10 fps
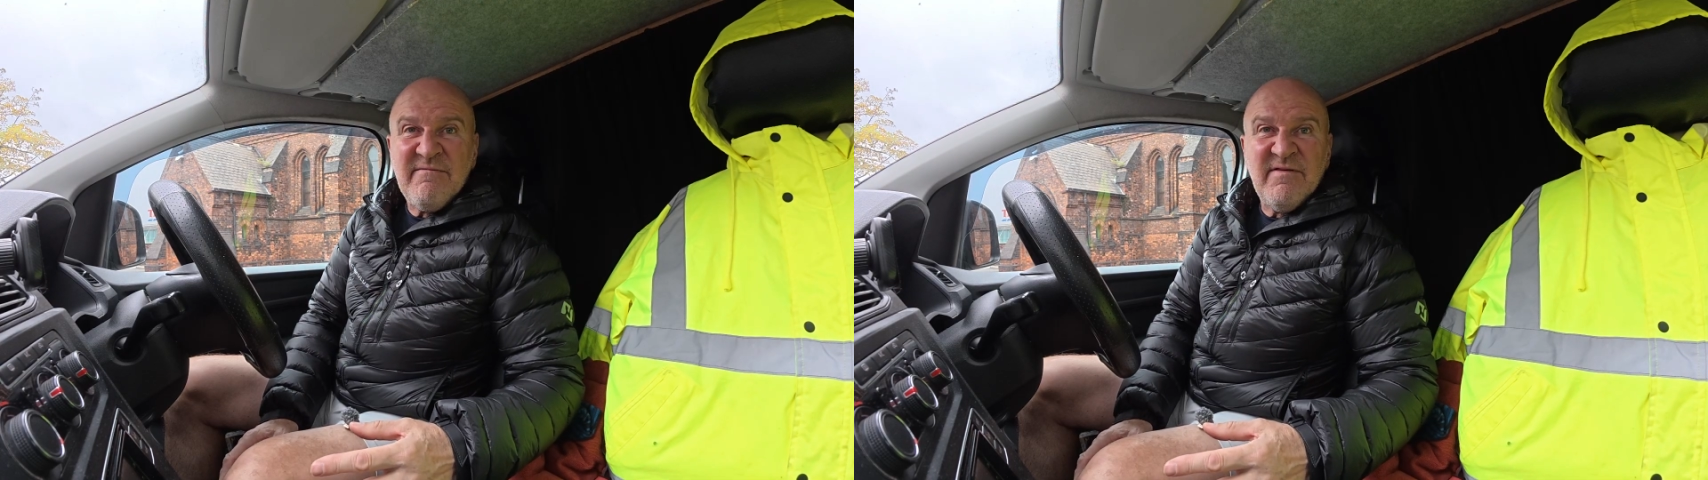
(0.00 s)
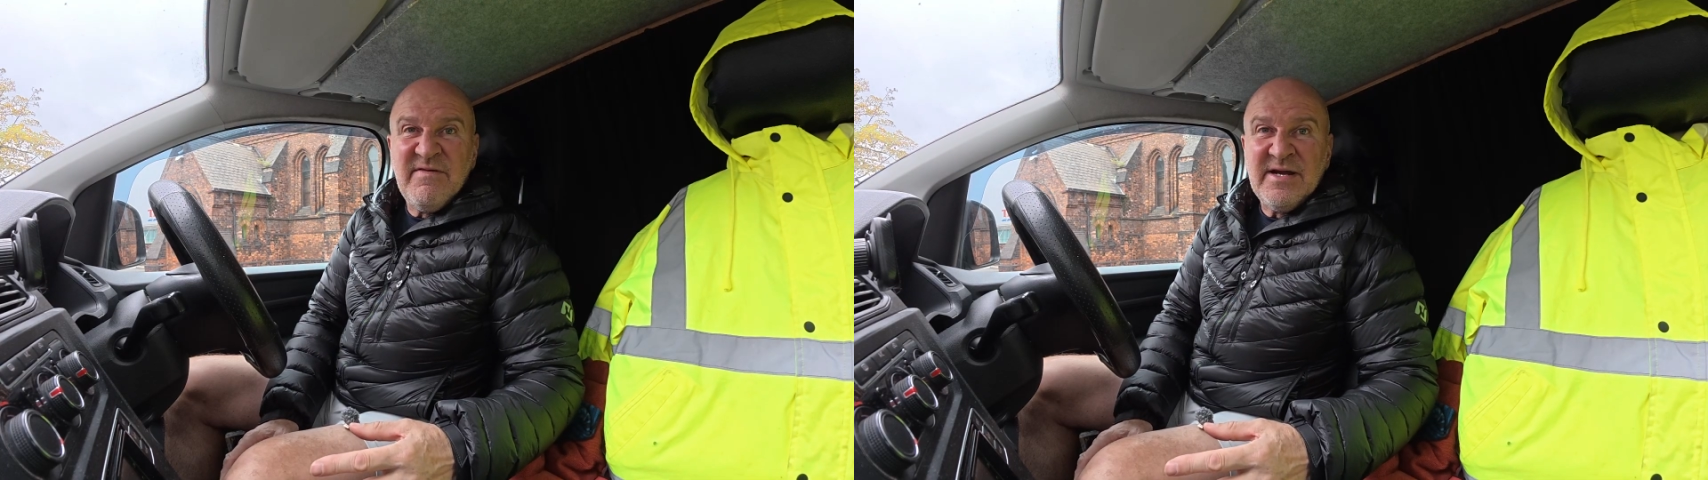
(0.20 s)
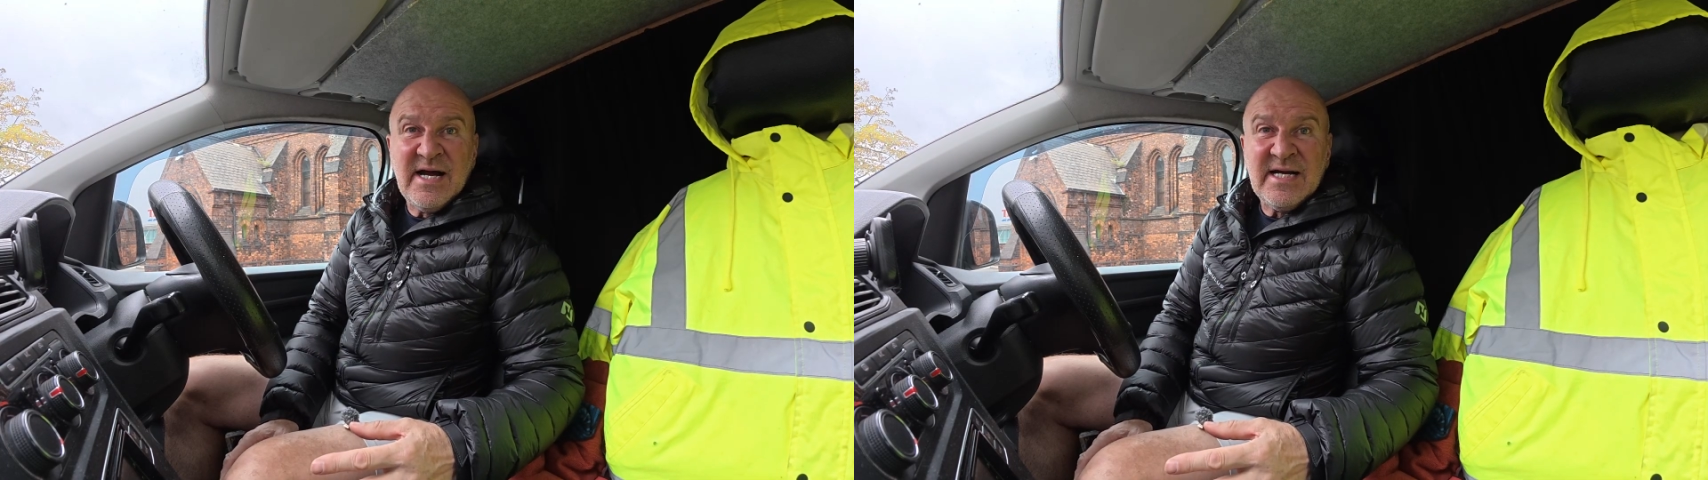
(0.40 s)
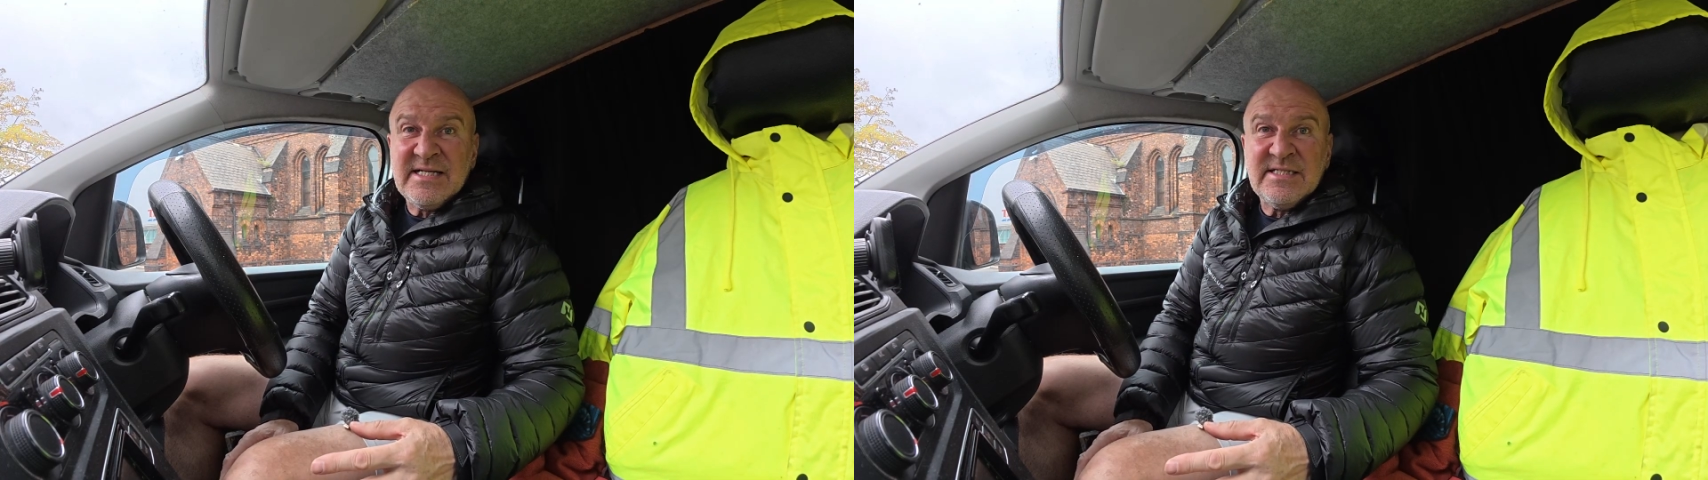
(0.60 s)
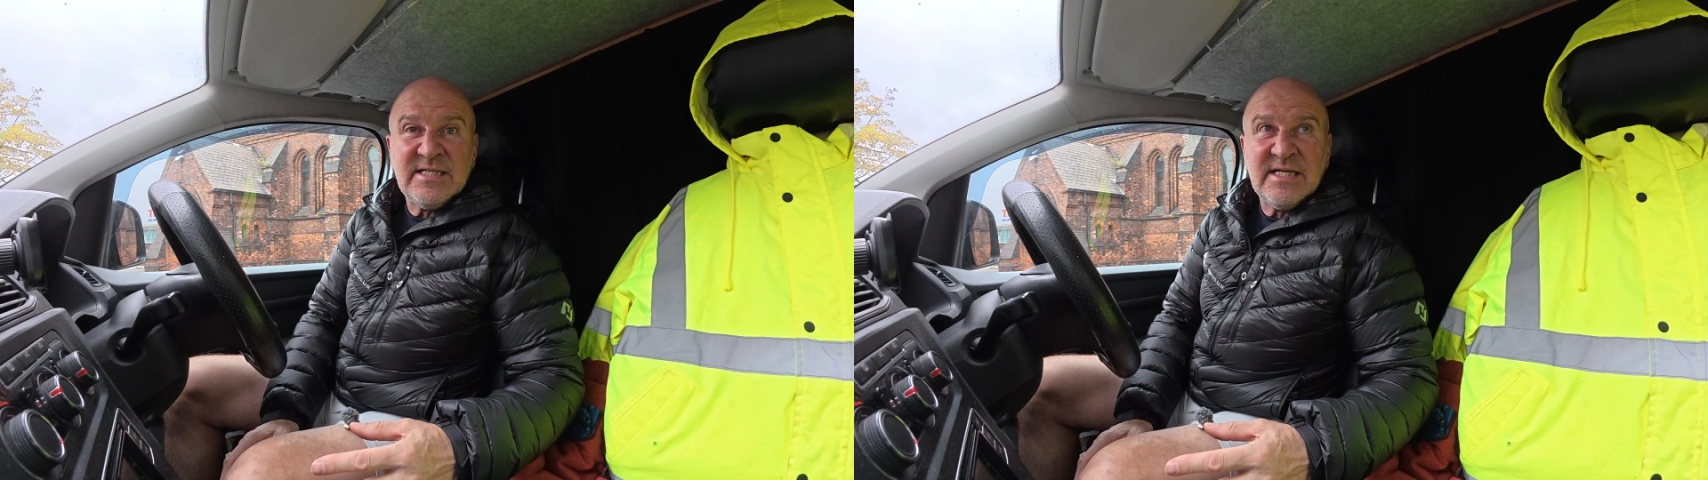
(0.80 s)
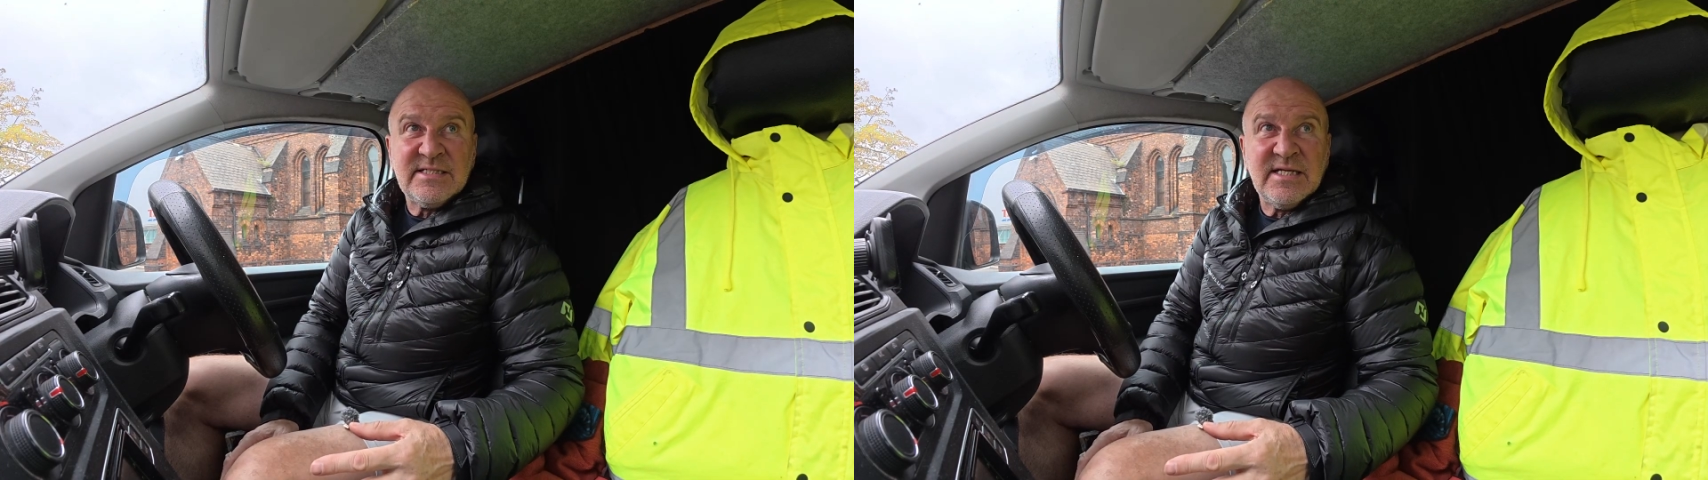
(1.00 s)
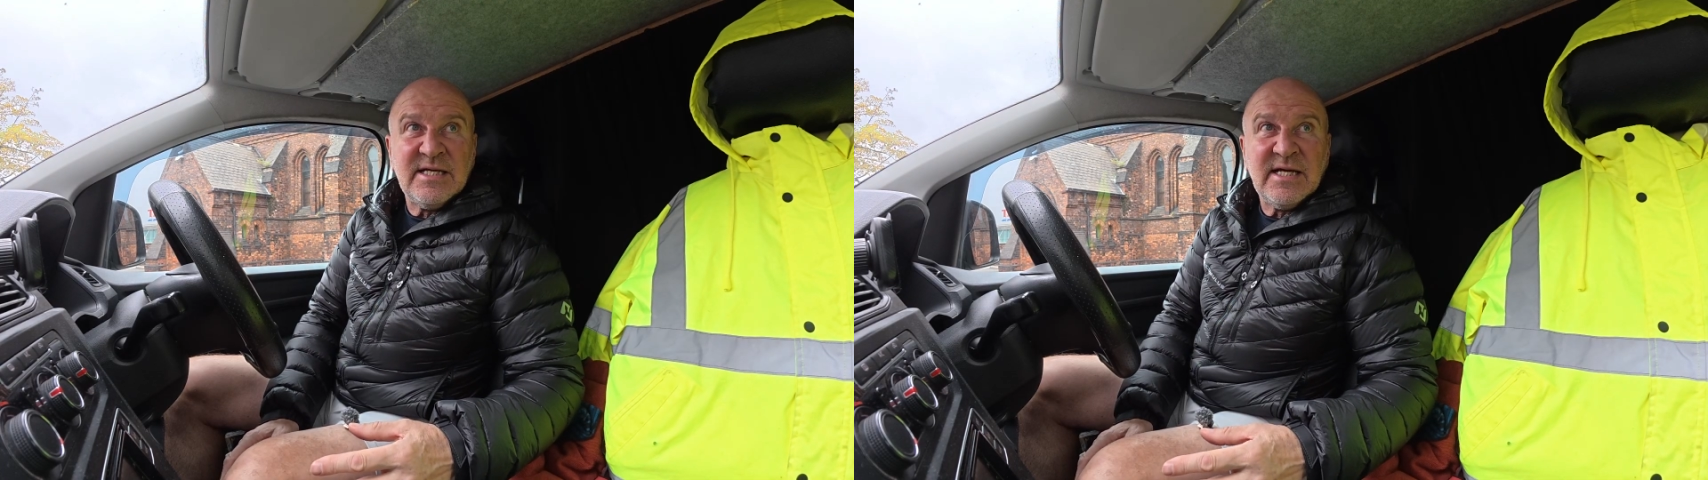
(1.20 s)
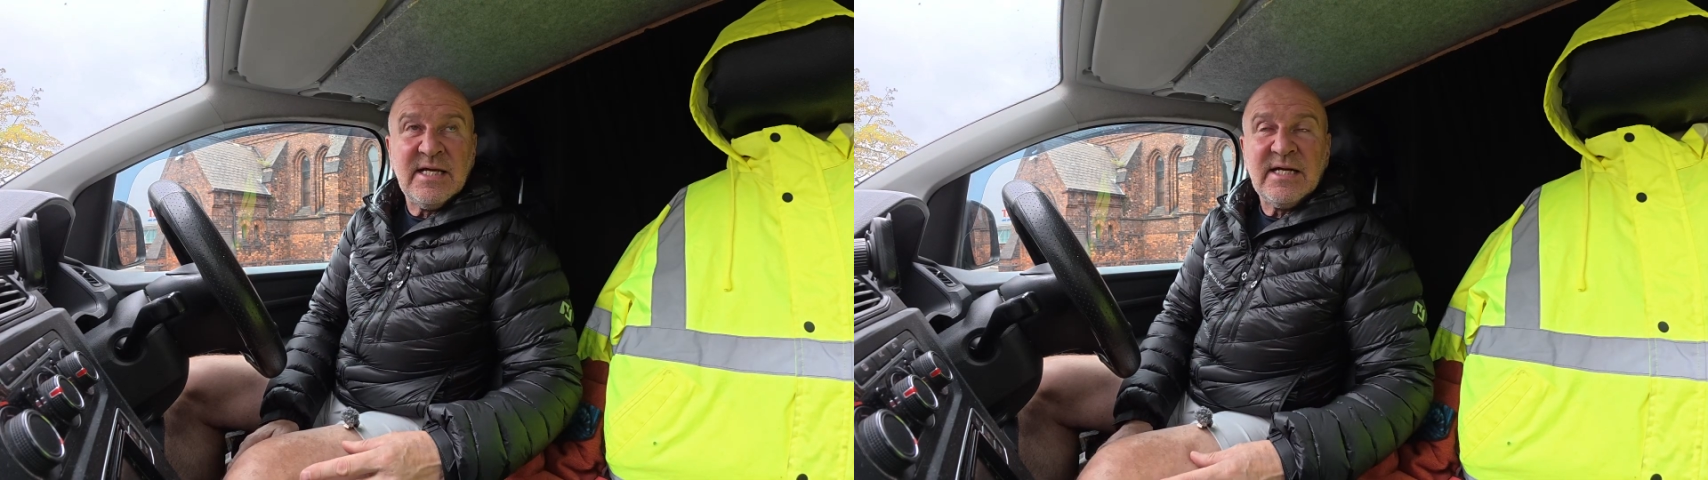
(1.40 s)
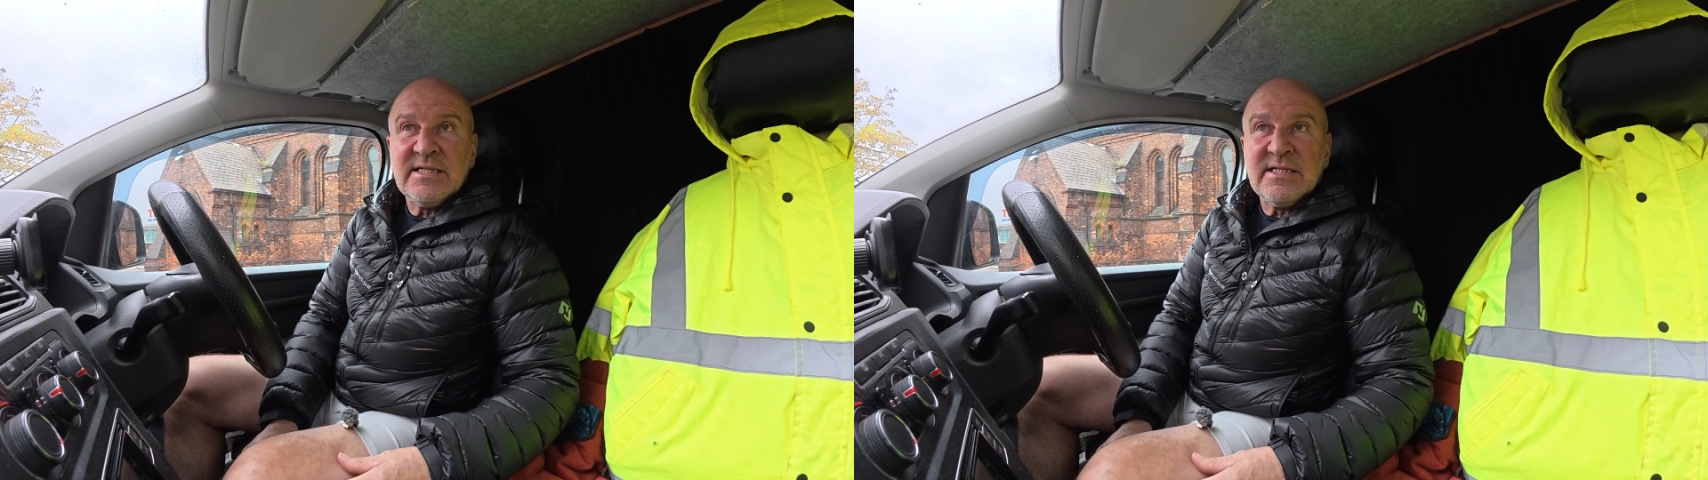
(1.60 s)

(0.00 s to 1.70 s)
everything I had into yesterday.